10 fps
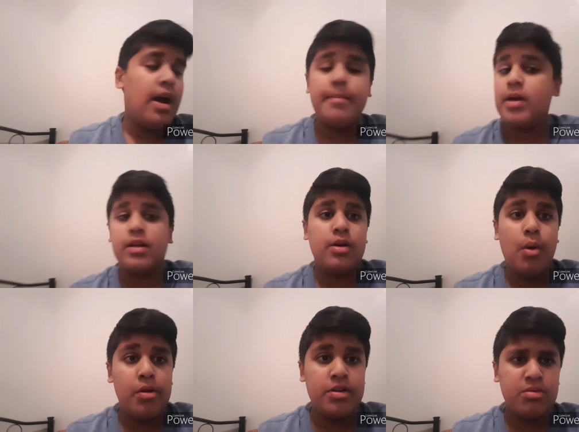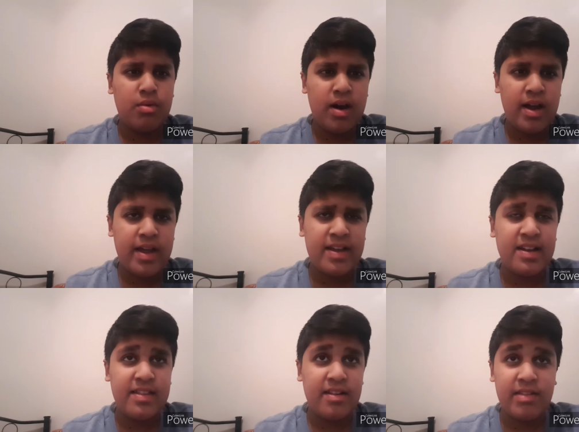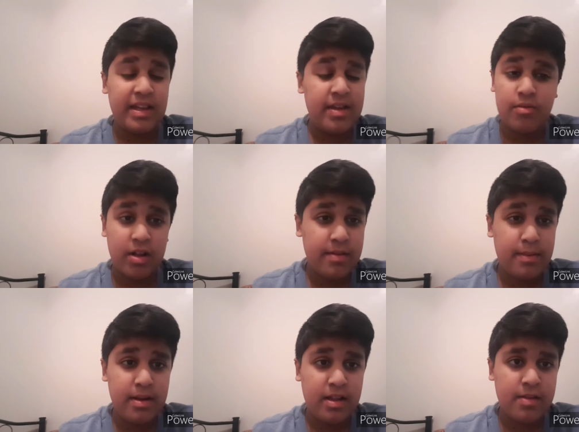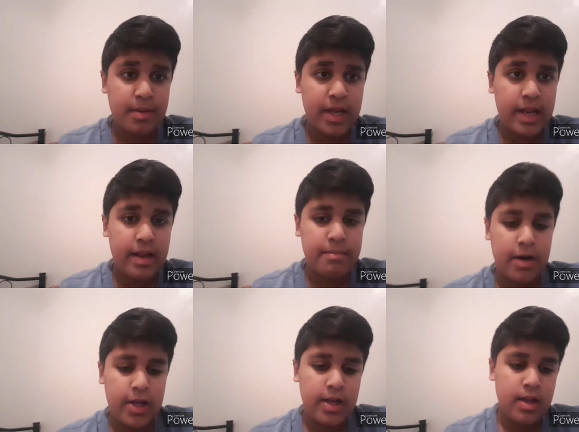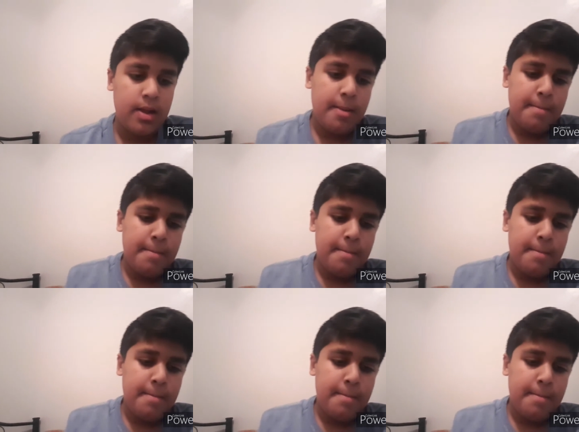I'm not going to go into why because I don't think he wants me to explain it, but